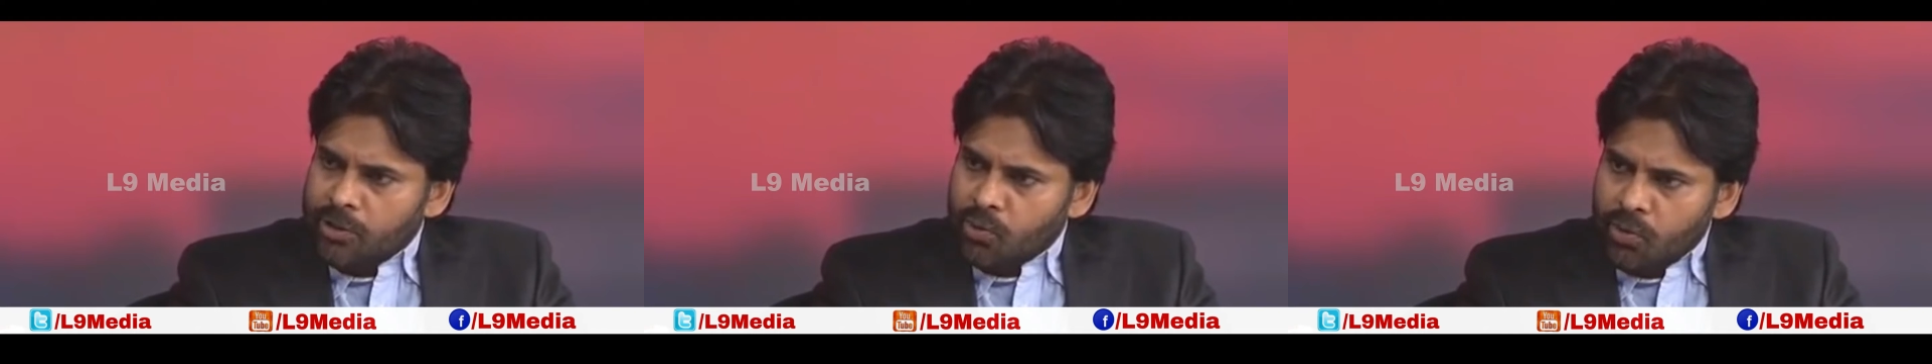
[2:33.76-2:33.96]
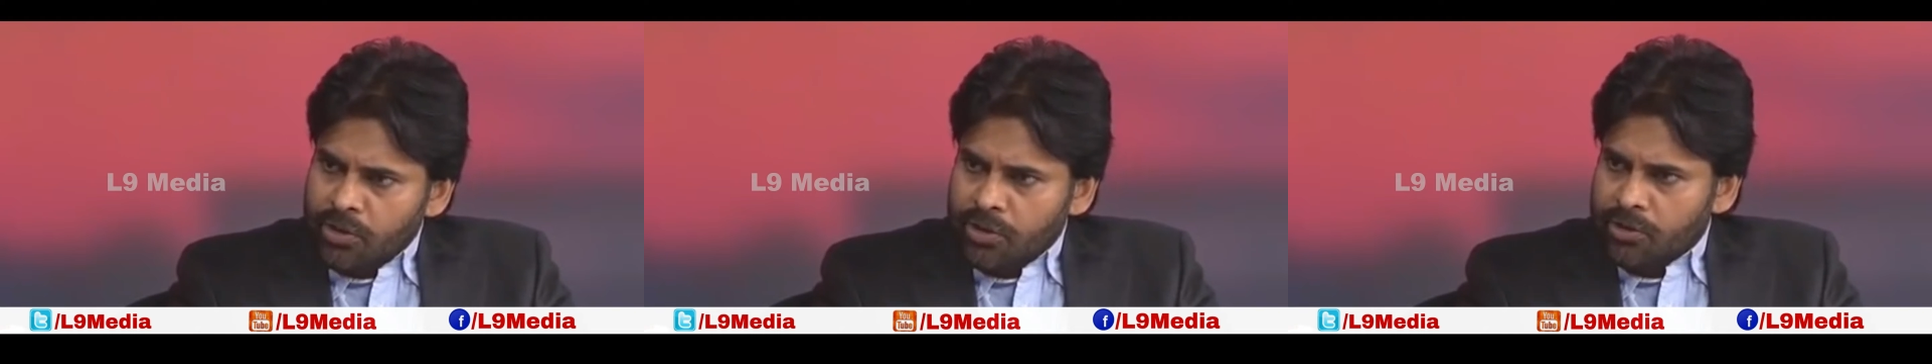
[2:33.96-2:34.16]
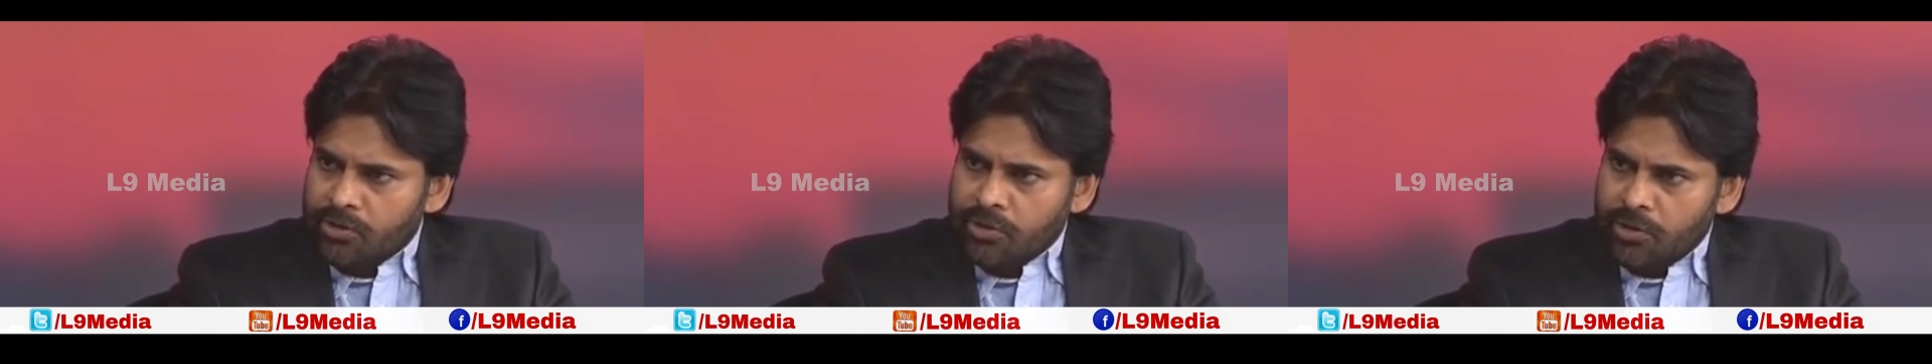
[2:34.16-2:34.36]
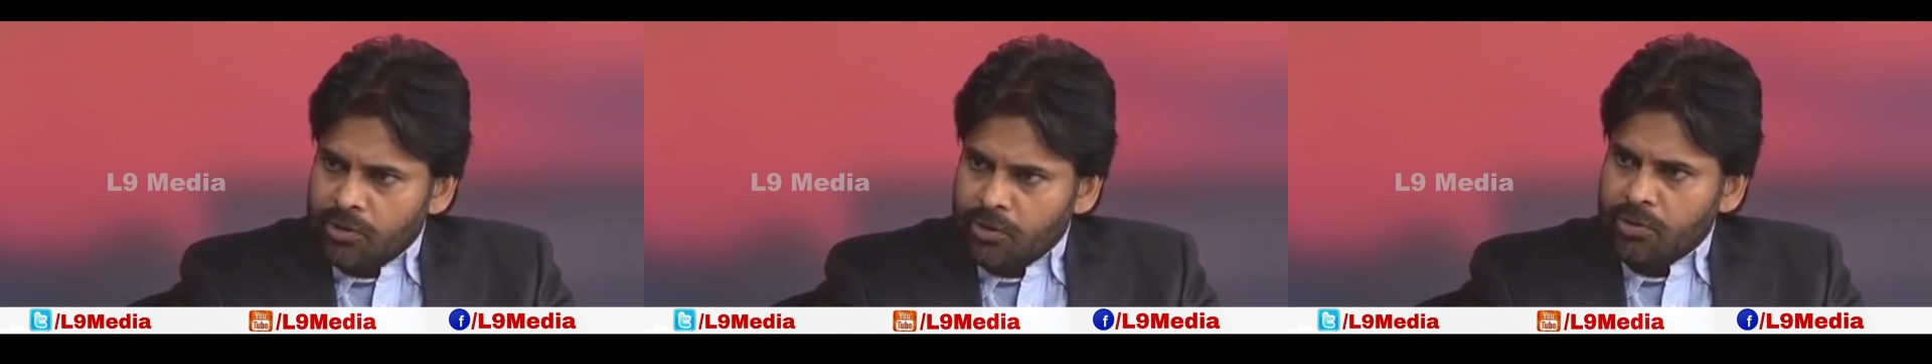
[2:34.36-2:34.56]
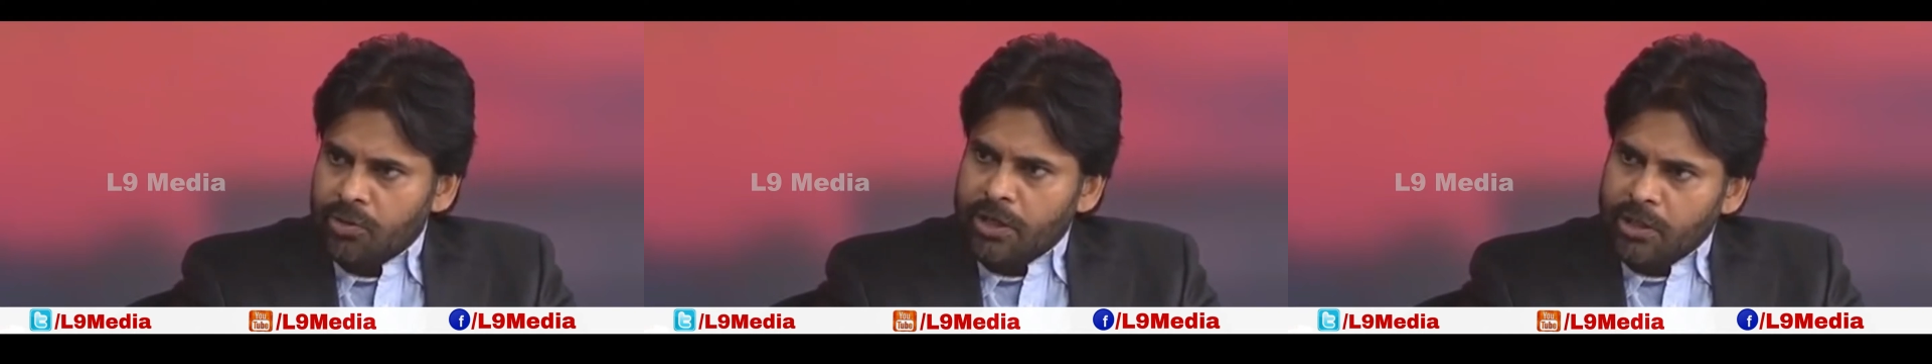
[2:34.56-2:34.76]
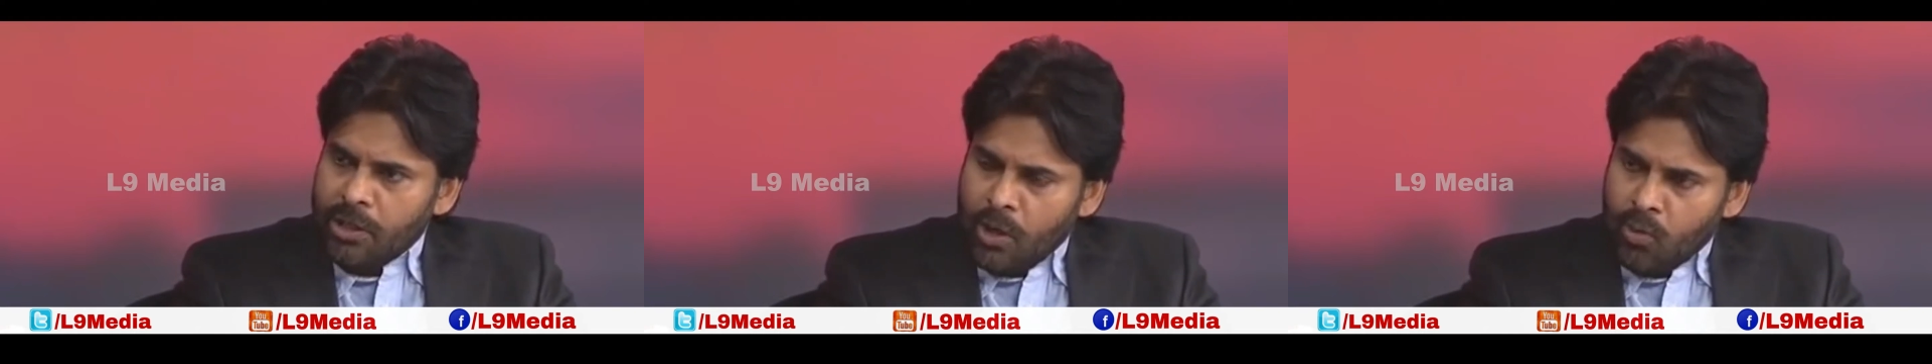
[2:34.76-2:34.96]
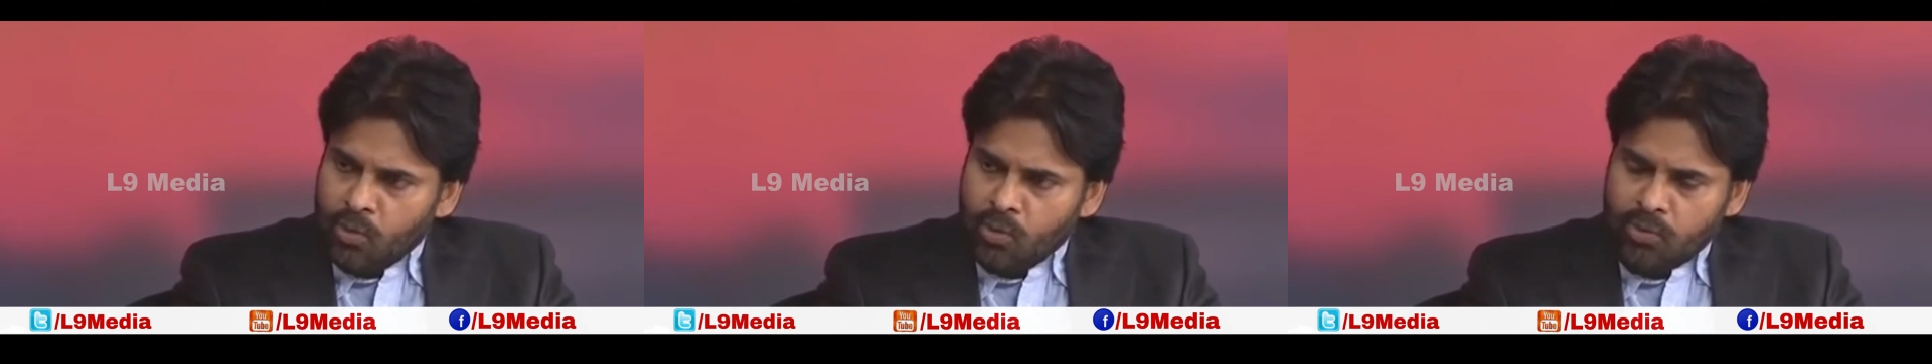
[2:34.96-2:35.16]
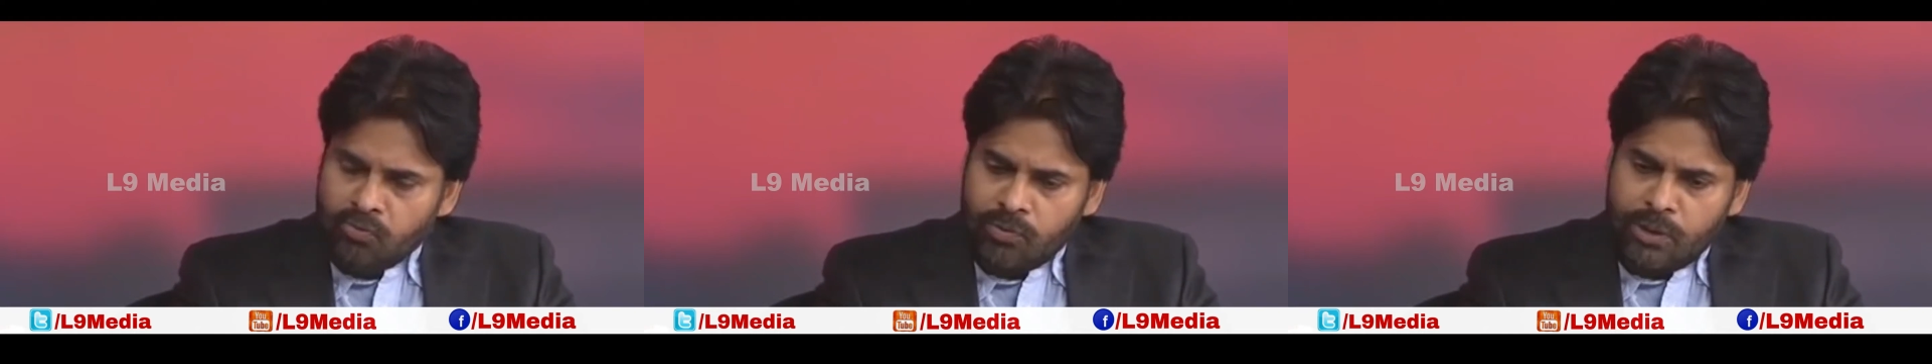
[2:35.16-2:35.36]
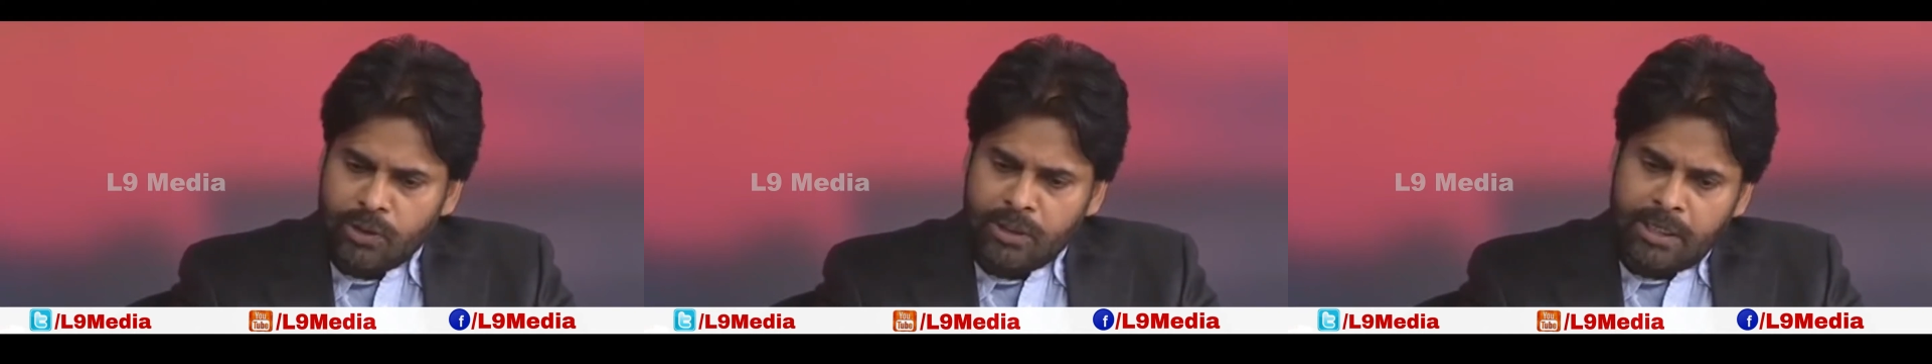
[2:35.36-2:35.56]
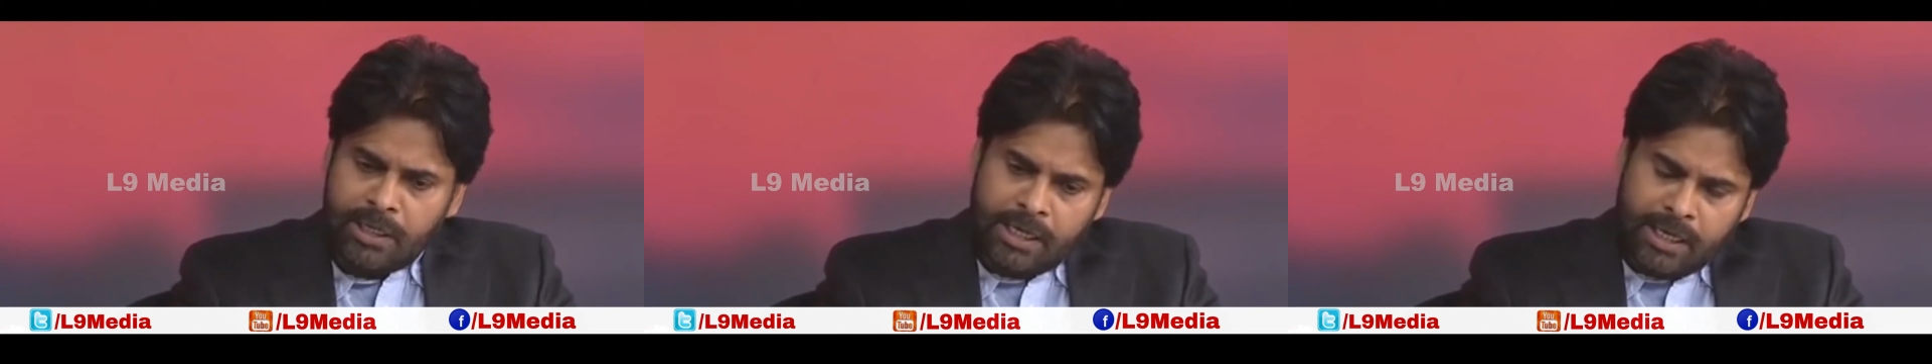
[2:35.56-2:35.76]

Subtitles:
they're doing it here, and how could we